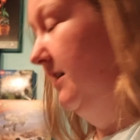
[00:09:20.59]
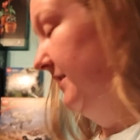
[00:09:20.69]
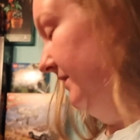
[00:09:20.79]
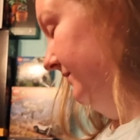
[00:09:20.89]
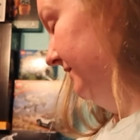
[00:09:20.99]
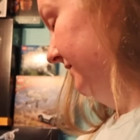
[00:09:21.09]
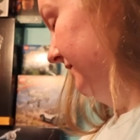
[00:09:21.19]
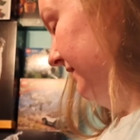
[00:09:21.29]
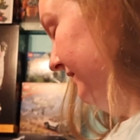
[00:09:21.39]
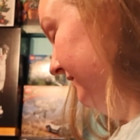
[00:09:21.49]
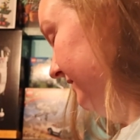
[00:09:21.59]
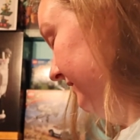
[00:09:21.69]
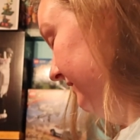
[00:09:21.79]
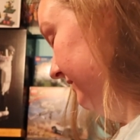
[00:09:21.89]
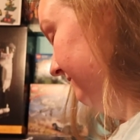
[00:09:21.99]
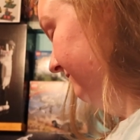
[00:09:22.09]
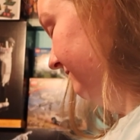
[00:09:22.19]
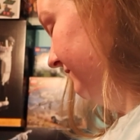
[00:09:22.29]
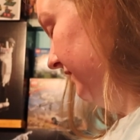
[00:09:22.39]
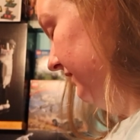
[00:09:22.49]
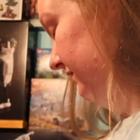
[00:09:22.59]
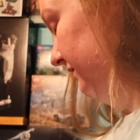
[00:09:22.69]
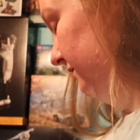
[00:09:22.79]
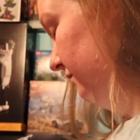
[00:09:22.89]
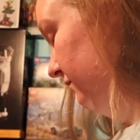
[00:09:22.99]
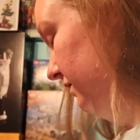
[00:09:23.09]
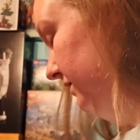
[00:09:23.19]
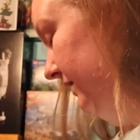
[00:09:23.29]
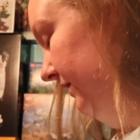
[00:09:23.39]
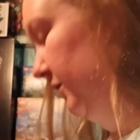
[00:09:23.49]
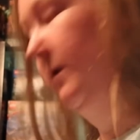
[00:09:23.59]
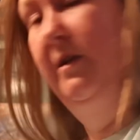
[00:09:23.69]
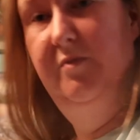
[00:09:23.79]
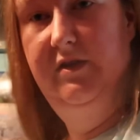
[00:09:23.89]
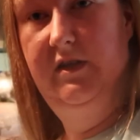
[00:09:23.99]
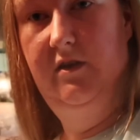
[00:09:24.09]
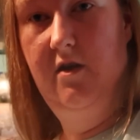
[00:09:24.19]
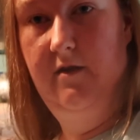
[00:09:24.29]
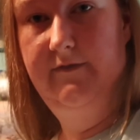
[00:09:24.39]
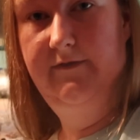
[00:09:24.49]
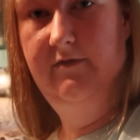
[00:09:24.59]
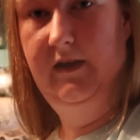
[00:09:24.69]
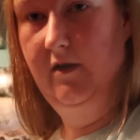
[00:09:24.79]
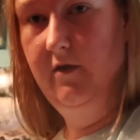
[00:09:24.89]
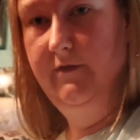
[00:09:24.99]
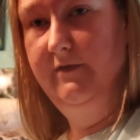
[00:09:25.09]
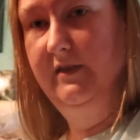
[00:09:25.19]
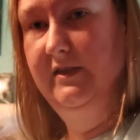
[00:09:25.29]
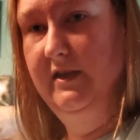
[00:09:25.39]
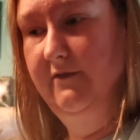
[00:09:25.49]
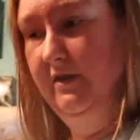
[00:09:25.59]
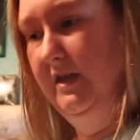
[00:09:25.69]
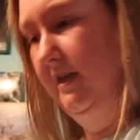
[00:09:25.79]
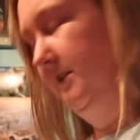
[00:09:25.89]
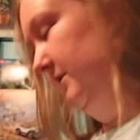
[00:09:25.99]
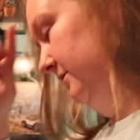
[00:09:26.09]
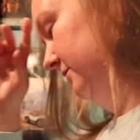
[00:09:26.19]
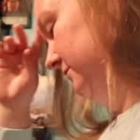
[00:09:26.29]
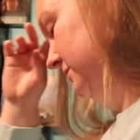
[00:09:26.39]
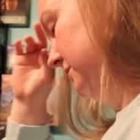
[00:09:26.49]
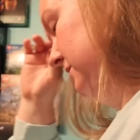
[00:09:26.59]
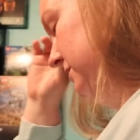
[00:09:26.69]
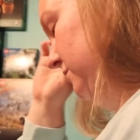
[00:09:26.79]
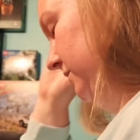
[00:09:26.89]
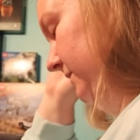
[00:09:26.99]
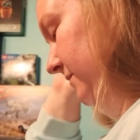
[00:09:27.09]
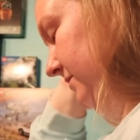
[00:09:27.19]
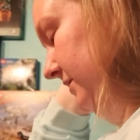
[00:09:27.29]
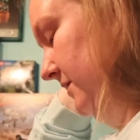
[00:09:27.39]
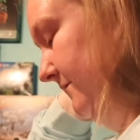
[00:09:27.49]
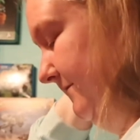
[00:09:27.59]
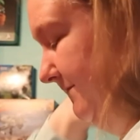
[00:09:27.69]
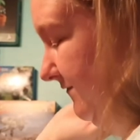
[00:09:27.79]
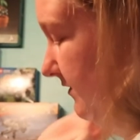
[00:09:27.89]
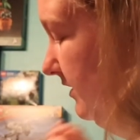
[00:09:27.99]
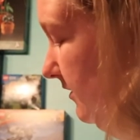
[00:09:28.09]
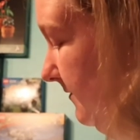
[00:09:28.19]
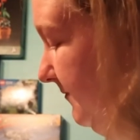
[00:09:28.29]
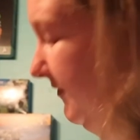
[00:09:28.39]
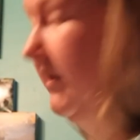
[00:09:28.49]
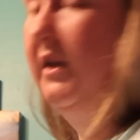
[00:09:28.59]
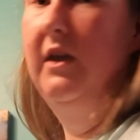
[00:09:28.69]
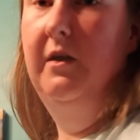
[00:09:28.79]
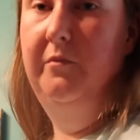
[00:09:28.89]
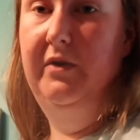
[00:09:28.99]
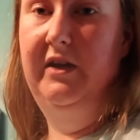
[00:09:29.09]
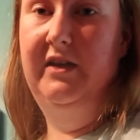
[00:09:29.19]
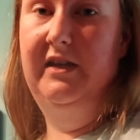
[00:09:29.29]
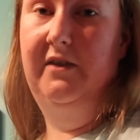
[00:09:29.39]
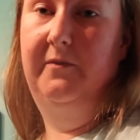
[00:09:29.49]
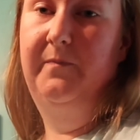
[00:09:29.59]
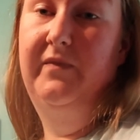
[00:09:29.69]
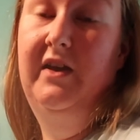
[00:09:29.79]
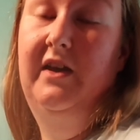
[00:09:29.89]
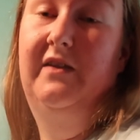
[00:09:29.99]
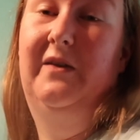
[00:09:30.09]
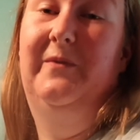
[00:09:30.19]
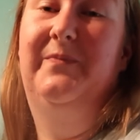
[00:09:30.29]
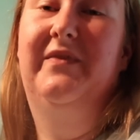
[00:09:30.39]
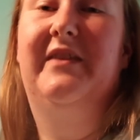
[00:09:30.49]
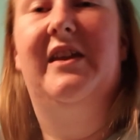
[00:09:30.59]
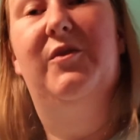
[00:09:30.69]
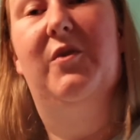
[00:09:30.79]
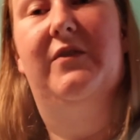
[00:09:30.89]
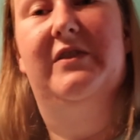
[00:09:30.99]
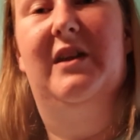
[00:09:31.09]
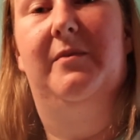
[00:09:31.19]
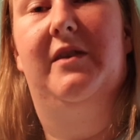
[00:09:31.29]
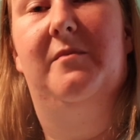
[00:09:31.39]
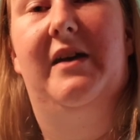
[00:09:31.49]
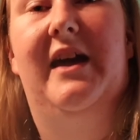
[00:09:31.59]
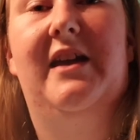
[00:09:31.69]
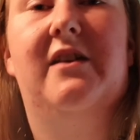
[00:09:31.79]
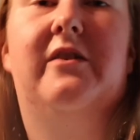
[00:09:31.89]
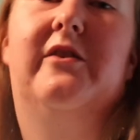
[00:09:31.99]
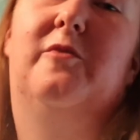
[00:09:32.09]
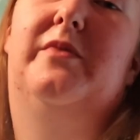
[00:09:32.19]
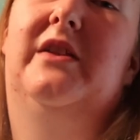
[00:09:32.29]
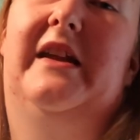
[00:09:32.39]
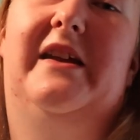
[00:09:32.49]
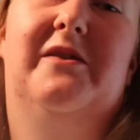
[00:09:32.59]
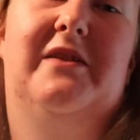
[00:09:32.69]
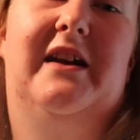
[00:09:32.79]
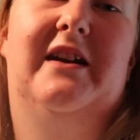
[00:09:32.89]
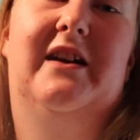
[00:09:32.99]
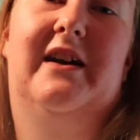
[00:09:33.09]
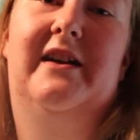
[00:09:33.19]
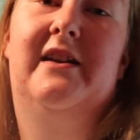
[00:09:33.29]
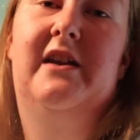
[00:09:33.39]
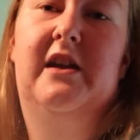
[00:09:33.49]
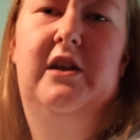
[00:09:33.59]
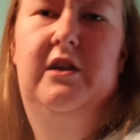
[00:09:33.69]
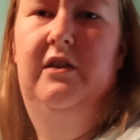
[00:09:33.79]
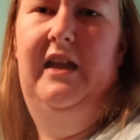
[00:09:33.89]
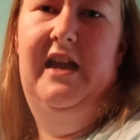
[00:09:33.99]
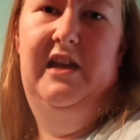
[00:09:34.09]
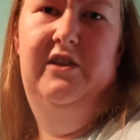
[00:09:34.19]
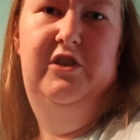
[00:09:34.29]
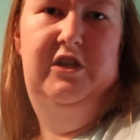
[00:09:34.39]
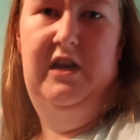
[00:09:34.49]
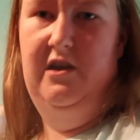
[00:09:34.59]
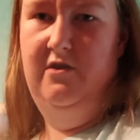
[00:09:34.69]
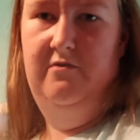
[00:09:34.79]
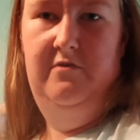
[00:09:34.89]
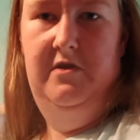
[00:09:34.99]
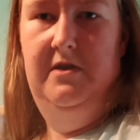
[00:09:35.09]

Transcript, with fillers: That's, I think the figs were like 20% off, like all the figs in every case were 20% off, so pretty good deal. So, thank you all for stopping on by. Go Bill Lego, let God. Like, share,